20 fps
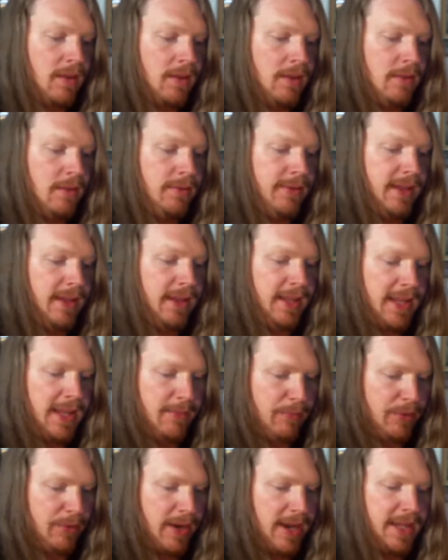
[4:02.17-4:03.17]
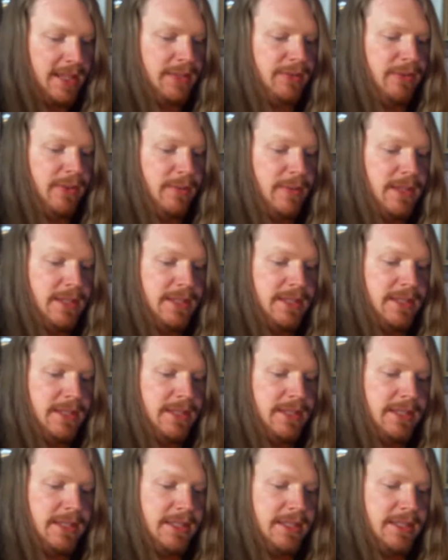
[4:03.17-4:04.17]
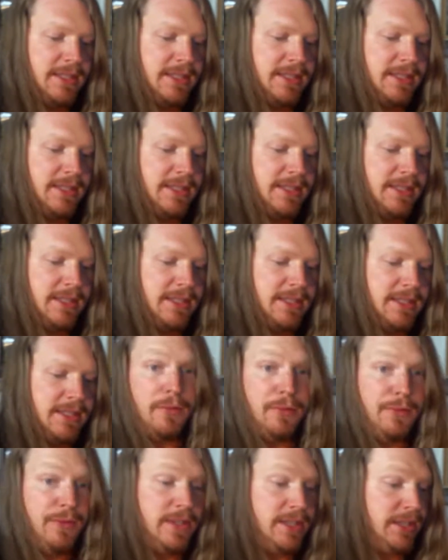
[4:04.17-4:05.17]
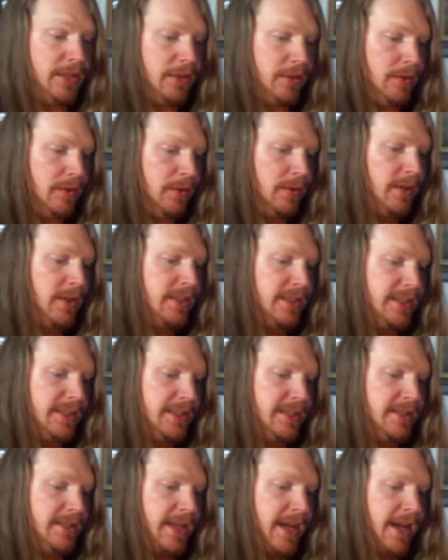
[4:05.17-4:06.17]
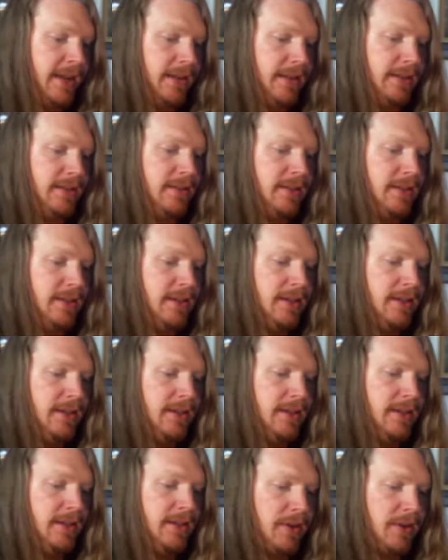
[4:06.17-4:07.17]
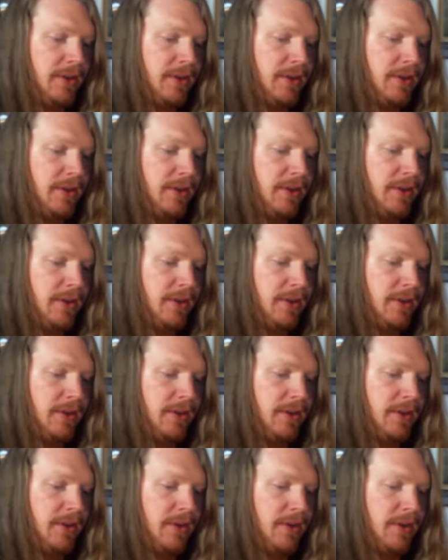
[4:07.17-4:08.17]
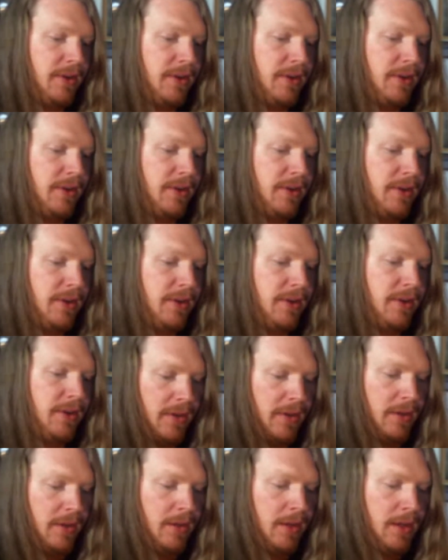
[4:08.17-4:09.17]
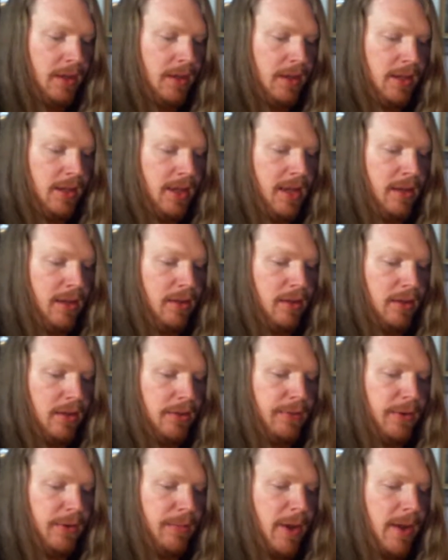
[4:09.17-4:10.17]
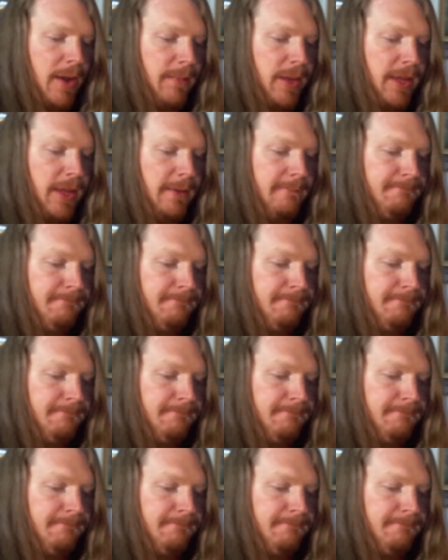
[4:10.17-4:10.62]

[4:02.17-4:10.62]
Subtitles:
Feeling impressed from this display of his one physical talent, Reg got through the worst of the scrum. He'd looked for Poppy.